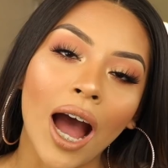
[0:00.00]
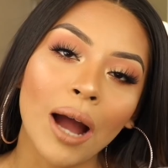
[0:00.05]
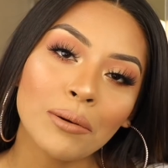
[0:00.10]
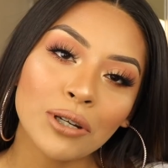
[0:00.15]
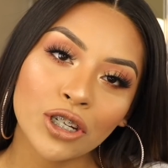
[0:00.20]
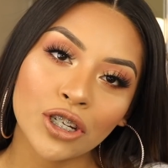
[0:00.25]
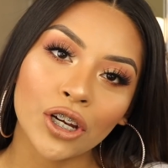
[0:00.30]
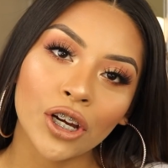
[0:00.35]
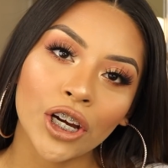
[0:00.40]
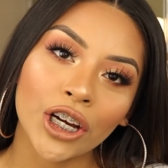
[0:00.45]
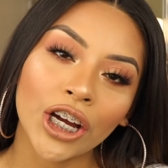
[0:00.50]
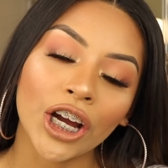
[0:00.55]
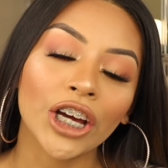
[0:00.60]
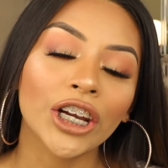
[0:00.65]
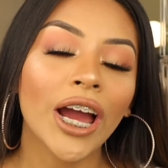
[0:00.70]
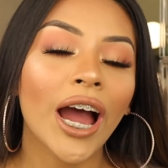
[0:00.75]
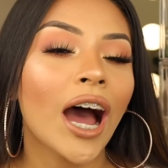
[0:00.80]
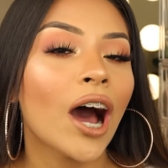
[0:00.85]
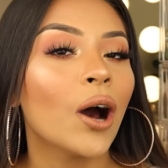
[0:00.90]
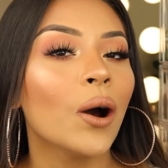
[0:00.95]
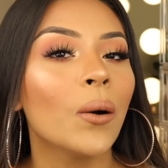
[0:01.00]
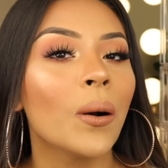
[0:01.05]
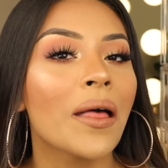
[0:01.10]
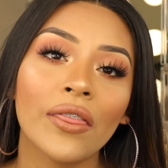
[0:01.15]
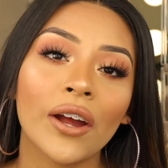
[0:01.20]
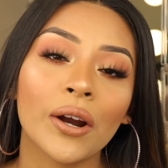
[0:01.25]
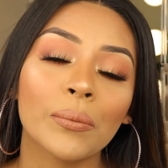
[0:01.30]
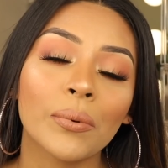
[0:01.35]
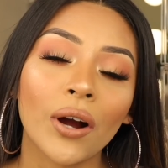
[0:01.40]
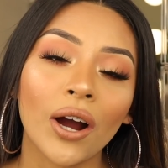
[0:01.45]
I'm shook on how
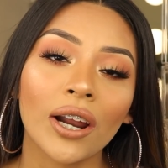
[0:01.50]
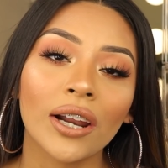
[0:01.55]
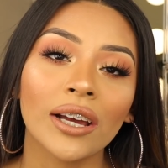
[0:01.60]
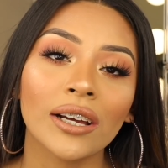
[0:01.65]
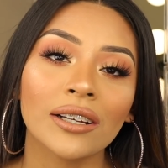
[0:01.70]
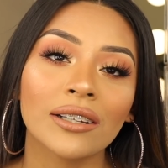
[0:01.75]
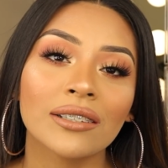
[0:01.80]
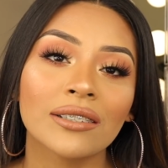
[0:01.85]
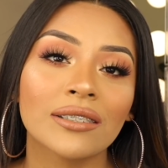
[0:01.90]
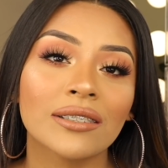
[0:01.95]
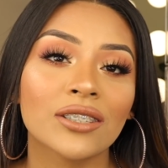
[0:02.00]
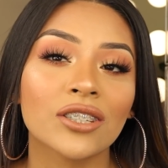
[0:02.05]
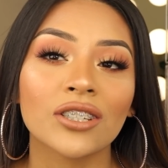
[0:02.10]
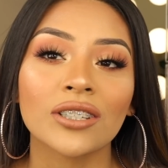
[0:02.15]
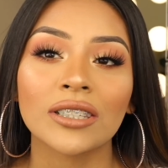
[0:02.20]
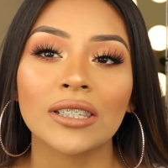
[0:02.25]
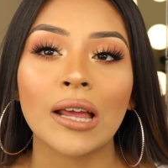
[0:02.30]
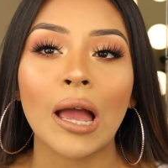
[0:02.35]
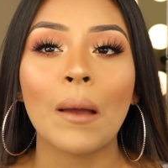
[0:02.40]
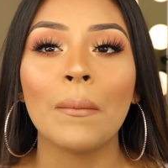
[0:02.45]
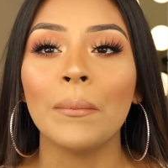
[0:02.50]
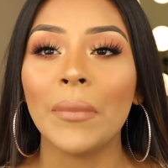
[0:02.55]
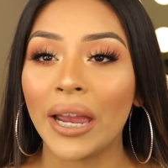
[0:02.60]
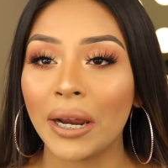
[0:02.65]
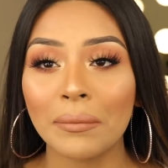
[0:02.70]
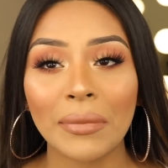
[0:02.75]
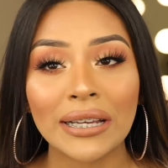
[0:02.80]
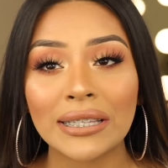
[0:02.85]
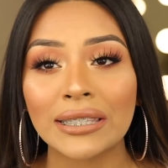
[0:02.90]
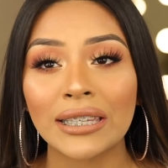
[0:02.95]
their products just
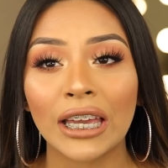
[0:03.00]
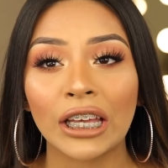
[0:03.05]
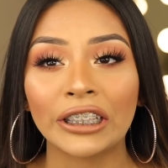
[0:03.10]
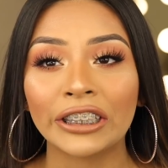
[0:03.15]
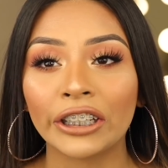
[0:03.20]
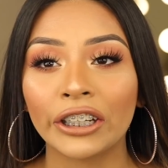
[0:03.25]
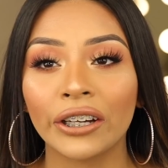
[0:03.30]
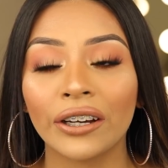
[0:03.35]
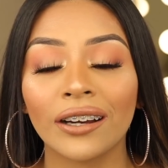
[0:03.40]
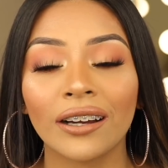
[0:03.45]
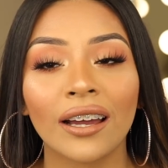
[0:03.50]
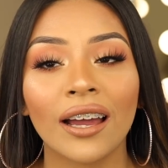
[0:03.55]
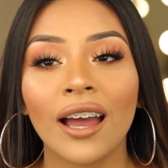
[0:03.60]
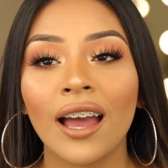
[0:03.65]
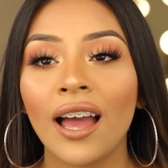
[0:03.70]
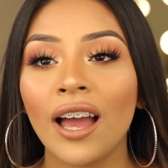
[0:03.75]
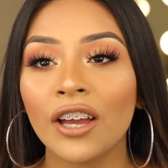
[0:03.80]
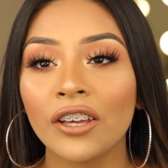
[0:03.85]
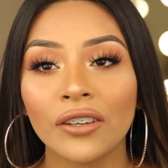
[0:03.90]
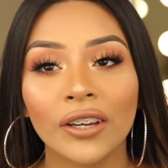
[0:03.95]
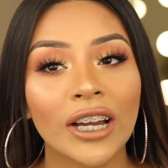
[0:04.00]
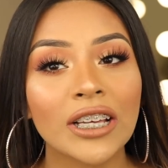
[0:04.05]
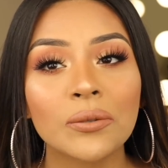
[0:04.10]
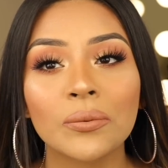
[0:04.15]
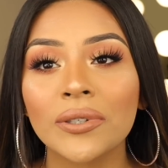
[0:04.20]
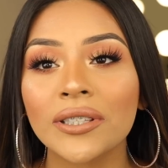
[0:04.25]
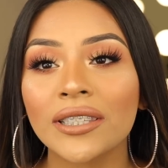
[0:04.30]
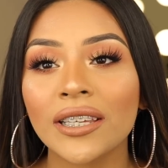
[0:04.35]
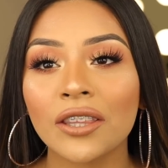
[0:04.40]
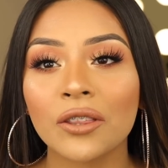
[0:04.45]
made my skin look. You guys
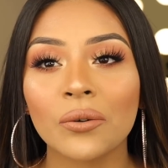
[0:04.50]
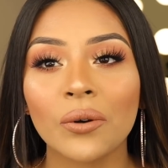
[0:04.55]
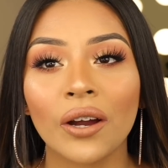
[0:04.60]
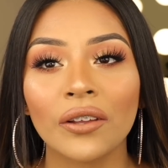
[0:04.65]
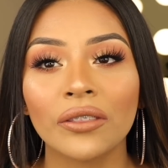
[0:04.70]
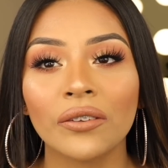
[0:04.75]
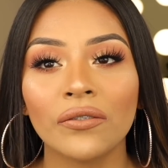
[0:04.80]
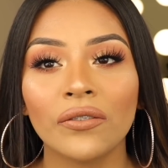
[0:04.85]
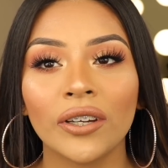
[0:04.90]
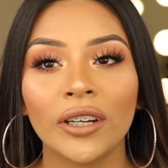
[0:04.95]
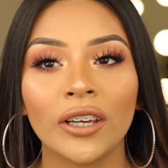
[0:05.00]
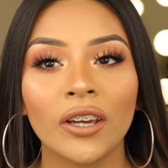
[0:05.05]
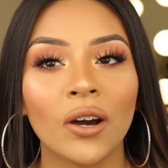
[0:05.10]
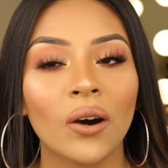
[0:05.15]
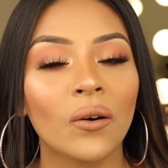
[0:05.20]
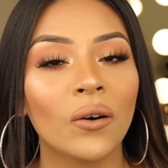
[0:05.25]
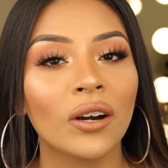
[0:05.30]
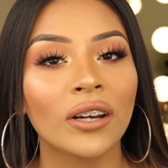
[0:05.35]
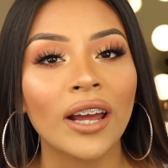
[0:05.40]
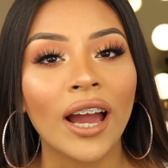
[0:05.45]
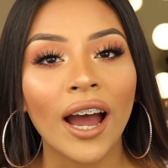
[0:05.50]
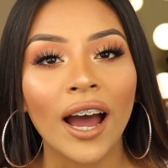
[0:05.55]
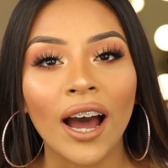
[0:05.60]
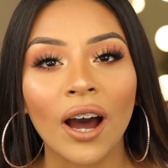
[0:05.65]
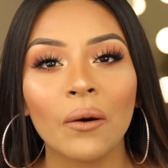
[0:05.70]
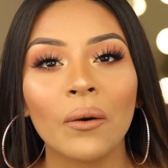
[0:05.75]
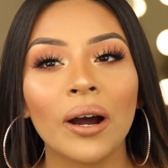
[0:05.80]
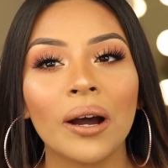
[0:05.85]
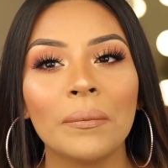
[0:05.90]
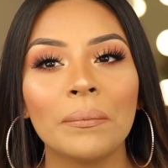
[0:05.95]
will see throughout the video on
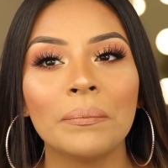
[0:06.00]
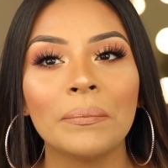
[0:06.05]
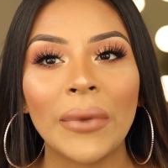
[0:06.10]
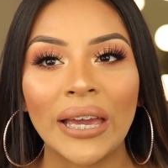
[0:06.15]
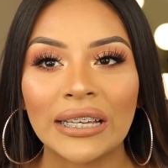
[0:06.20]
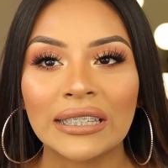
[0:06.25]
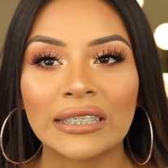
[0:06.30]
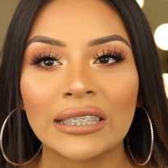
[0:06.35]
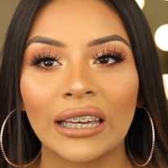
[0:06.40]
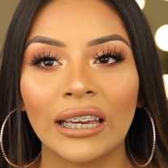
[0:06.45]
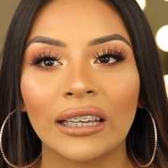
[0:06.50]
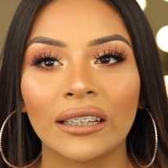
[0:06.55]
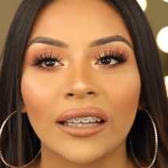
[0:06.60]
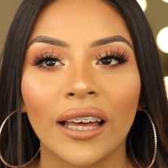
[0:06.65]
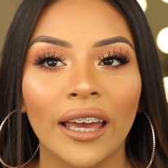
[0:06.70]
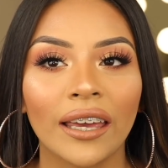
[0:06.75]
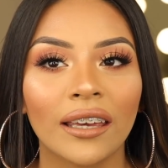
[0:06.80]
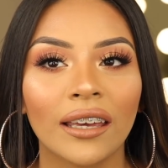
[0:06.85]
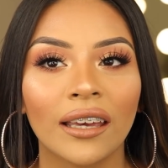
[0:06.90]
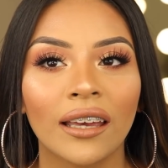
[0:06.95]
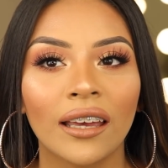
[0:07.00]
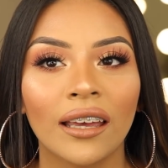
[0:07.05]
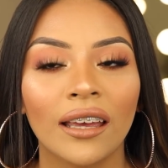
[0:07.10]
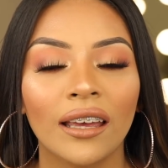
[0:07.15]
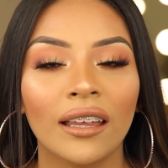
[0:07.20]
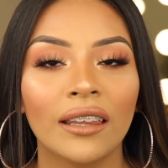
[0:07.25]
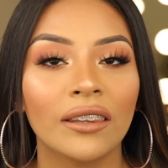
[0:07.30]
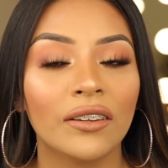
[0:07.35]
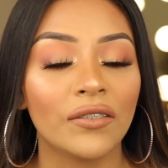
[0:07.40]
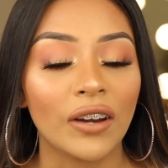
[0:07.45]
how amazing like
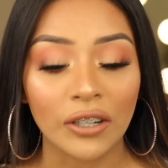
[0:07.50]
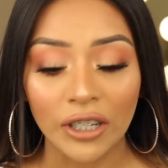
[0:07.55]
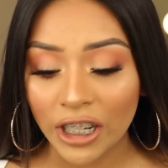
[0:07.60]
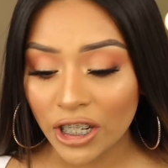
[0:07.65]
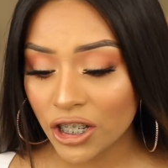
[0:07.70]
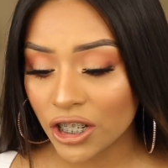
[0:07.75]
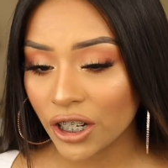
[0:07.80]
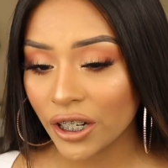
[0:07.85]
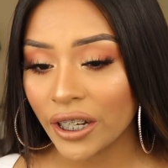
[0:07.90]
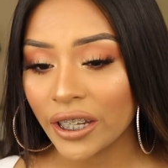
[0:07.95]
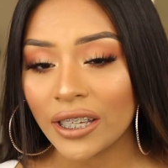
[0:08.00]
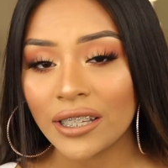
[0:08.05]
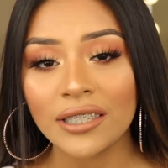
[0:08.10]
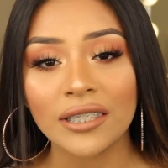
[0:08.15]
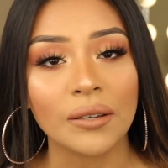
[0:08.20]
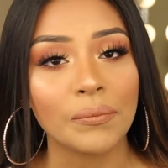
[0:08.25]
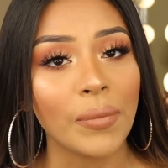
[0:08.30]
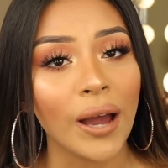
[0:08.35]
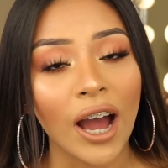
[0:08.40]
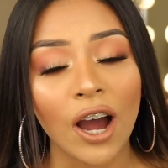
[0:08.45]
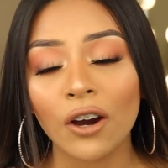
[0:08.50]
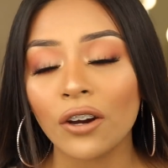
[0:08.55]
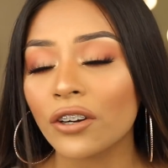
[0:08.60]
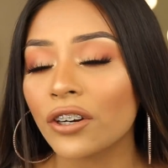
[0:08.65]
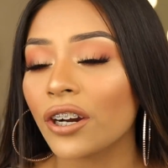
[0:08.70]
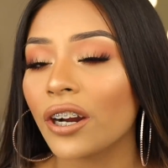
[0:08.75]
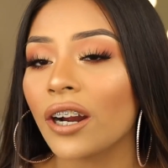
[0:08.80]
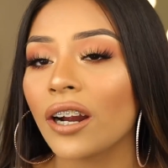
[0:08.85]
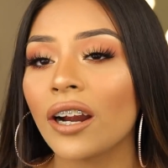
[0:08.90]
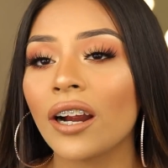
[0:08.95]
the foundation is, the
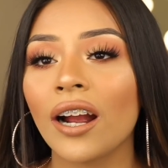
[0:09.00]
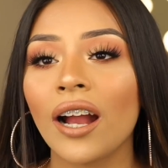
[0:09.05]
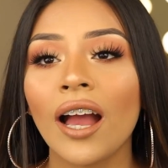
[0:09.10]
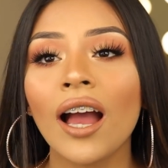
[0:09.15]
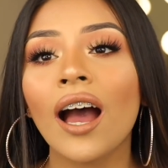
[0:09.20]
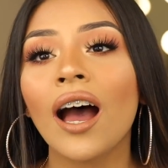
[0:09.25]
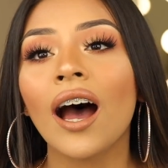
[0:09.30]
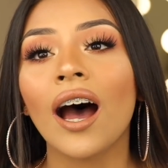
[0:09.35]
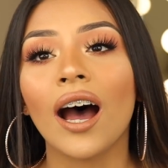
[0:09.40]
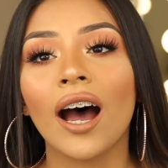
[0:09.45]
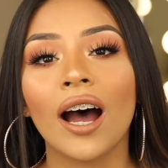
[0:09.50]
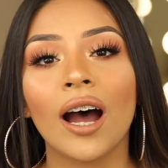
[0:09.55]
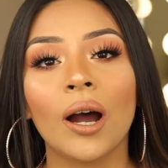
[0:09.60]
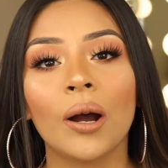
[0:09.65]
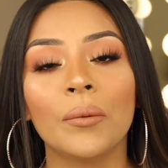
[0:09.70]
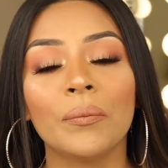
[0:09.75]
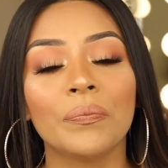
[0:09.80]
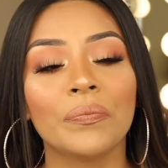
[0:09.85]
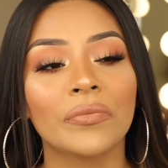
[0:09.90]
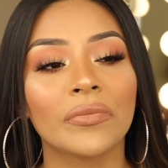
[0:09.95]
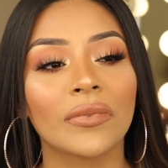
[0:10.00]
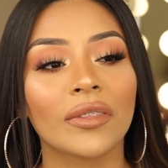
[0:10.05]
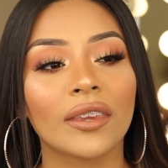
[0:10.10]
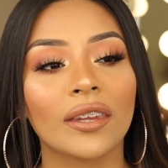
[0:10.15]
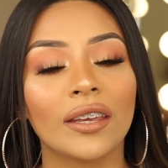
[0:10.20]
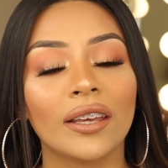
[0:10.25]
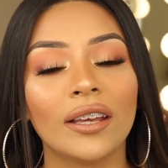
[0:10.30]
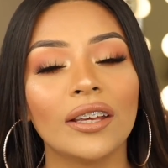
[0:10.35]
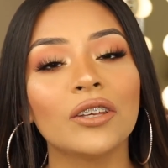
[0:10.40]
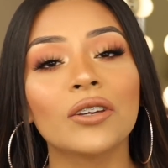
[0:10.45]
powder.
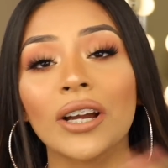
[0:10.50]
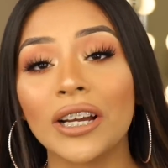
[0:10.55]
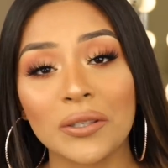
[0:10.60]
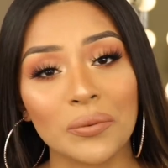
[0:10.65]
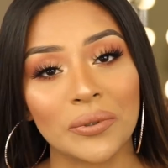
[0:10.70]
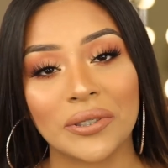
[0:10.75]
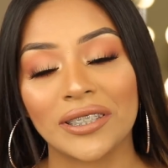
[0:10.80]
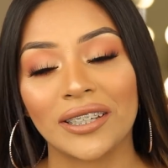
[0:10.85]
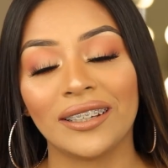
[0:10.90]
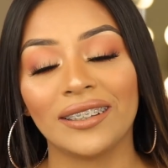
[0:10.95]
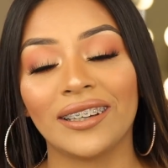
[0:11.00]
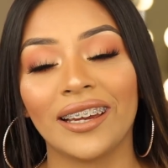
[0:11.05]
You guys will see.